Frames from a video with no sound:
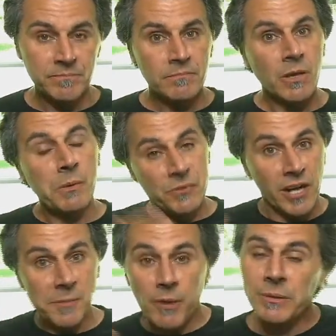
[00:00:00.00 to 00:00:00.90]
We've talked
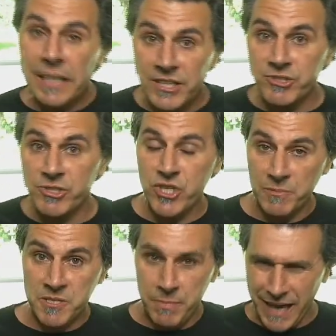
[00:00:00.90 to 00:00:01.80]
about
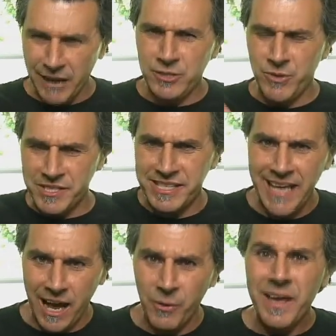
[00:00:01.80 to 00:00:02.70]
relationships a bit, how you could see
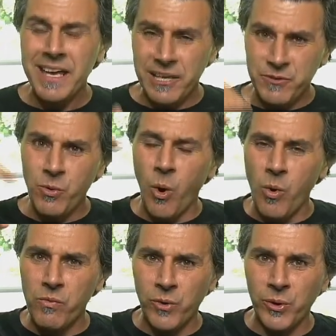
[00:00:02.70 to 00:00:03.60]
how if you
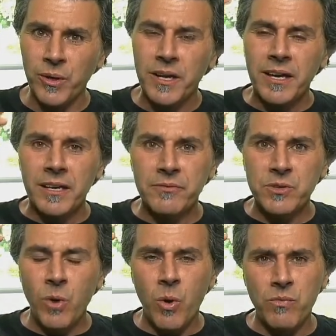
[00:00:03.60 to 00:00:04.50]

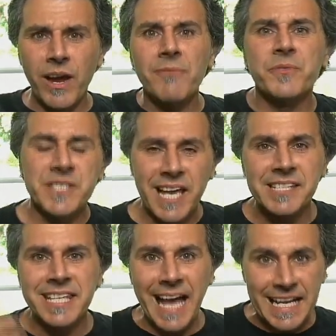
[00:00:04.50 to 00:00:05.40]
overemphasize
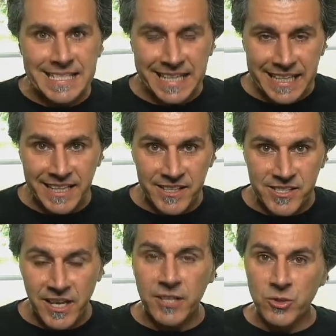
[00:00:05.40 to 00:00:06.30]
the
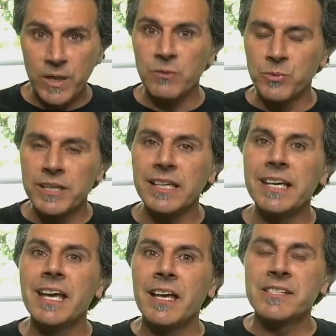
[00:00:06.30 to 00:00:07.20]
ideas, you can
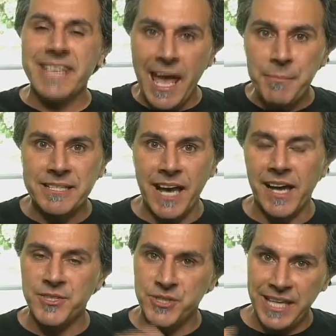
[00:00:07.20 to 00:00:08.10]
really
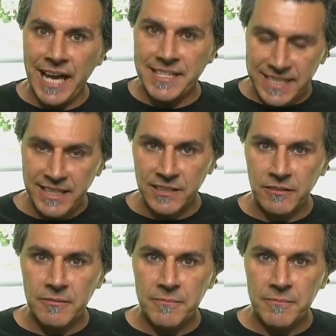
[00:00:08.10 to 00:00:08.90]
sabotage the ideal.